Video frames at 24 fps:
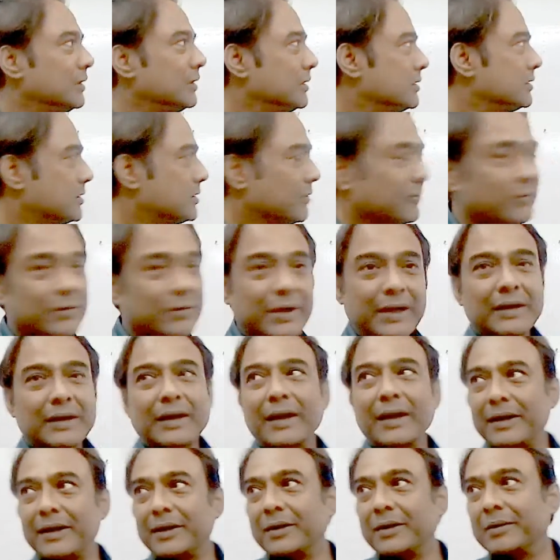So to write a
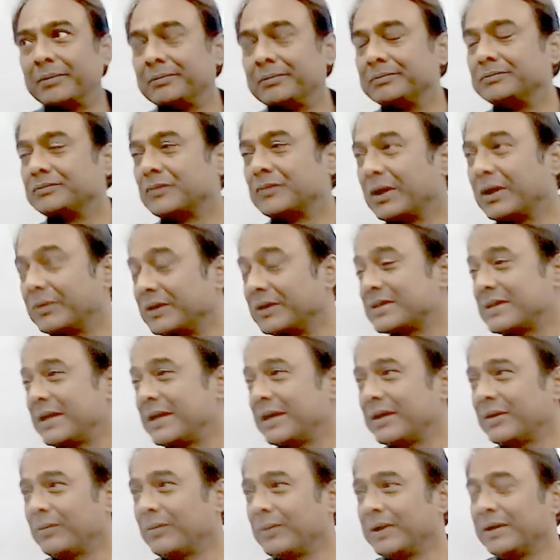letter. Now this
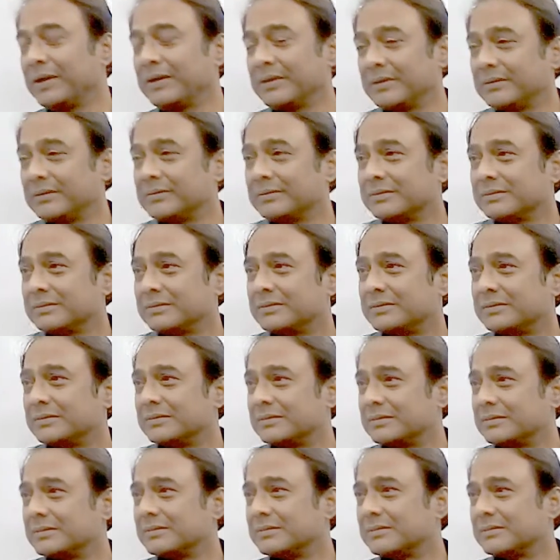letter will
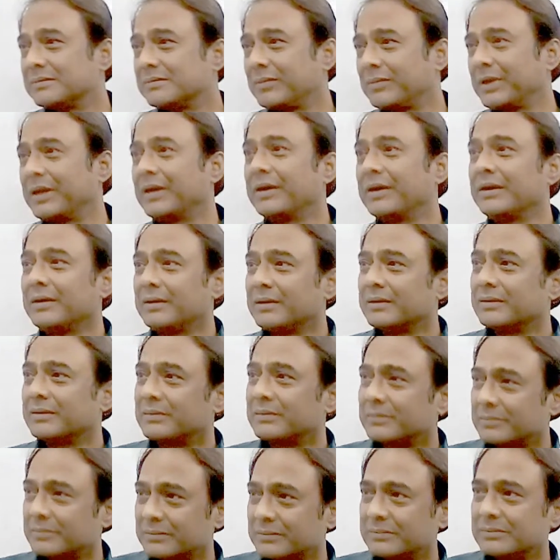be a
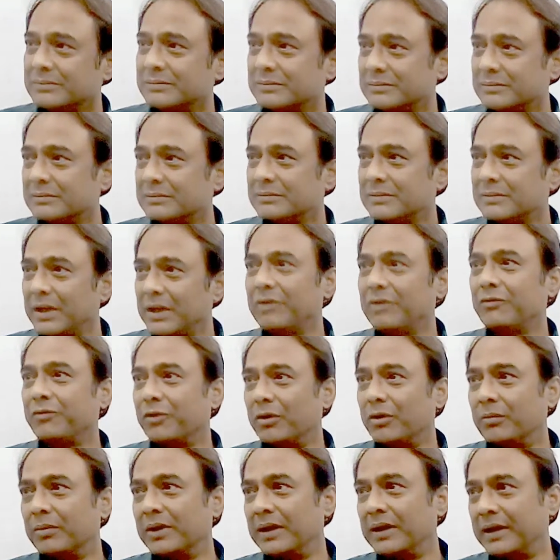
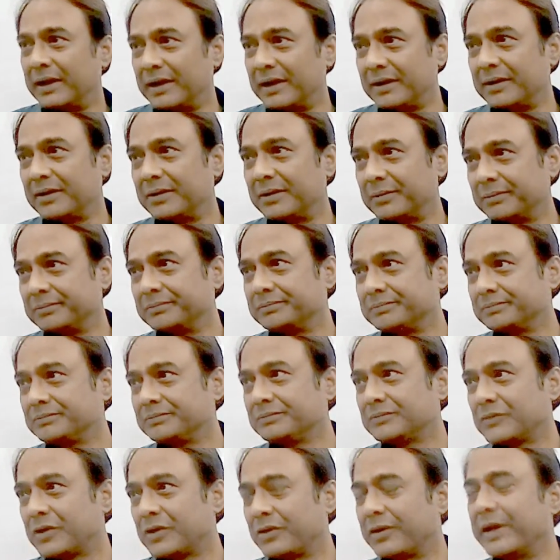informal letter.
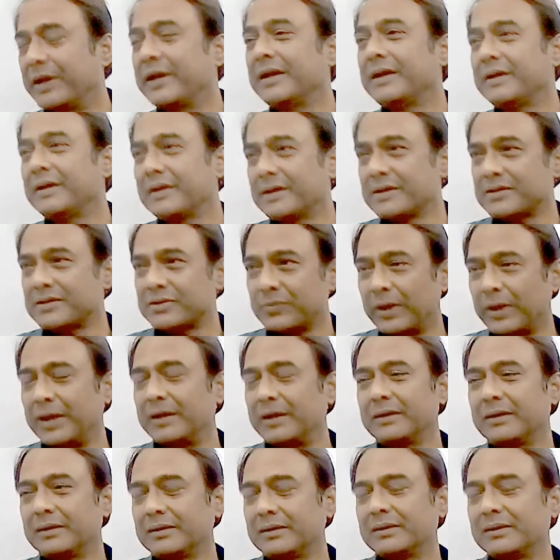Writing task
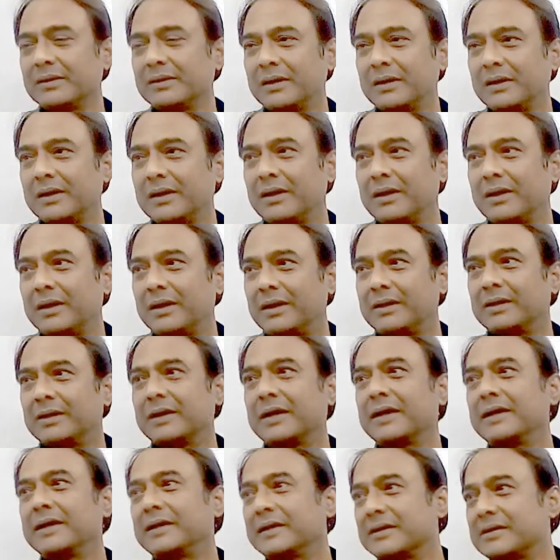1 in the
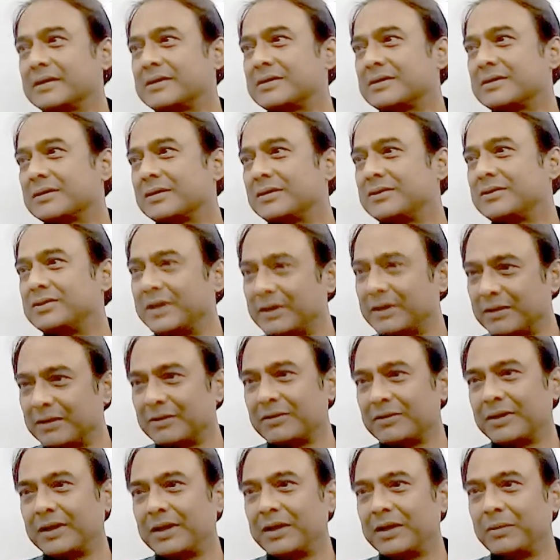IELTS general
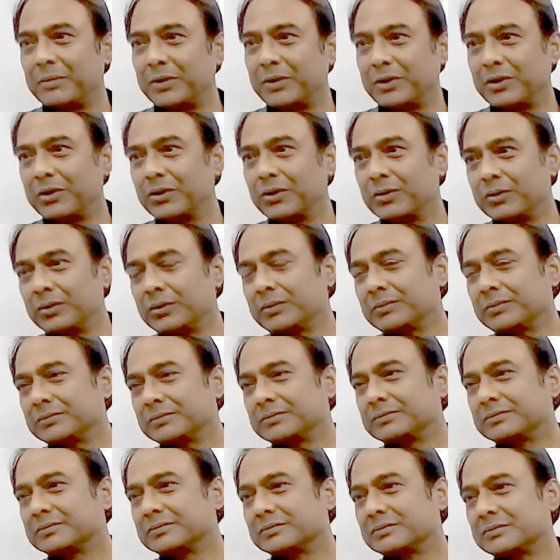training module
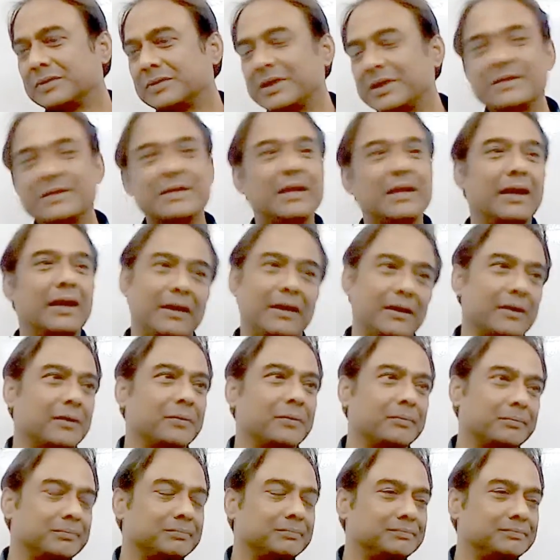is a letter.
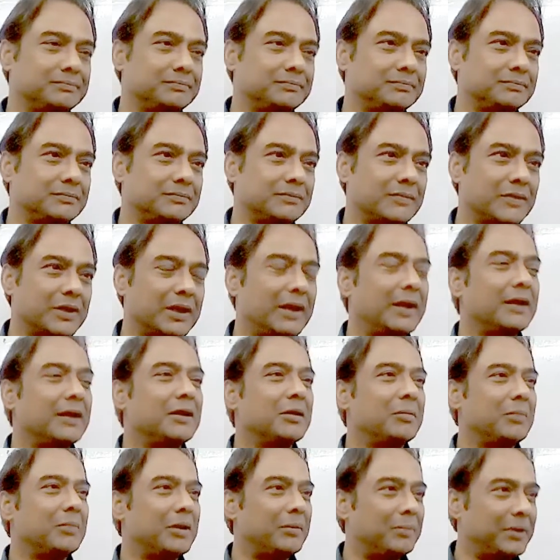The
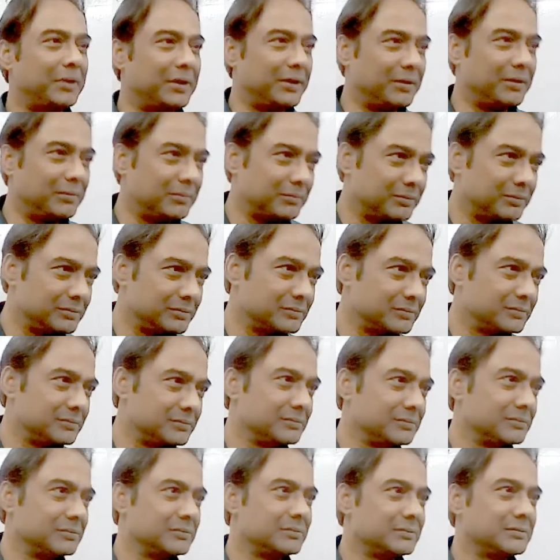letter may be
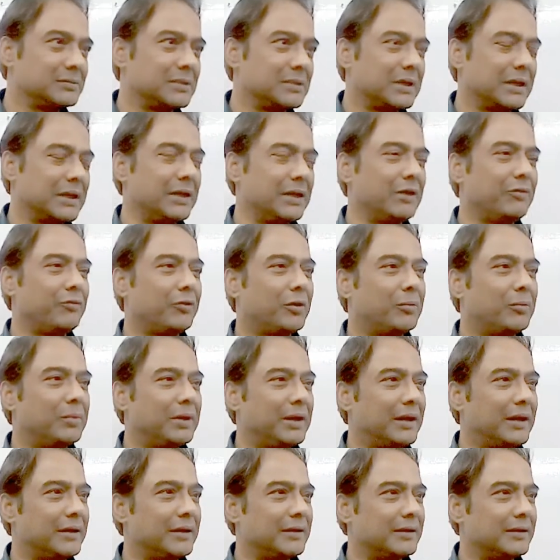an informal
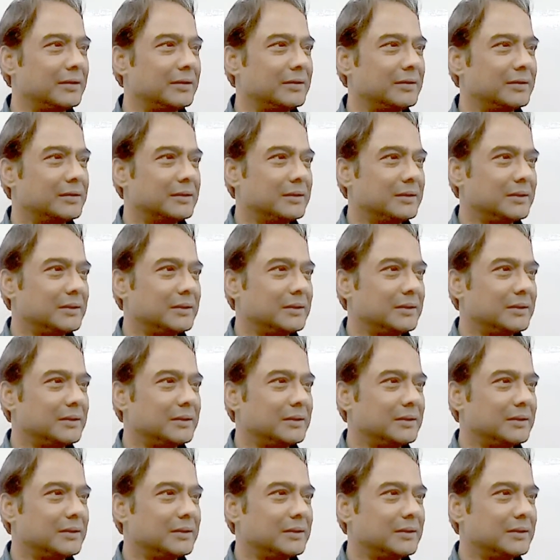letter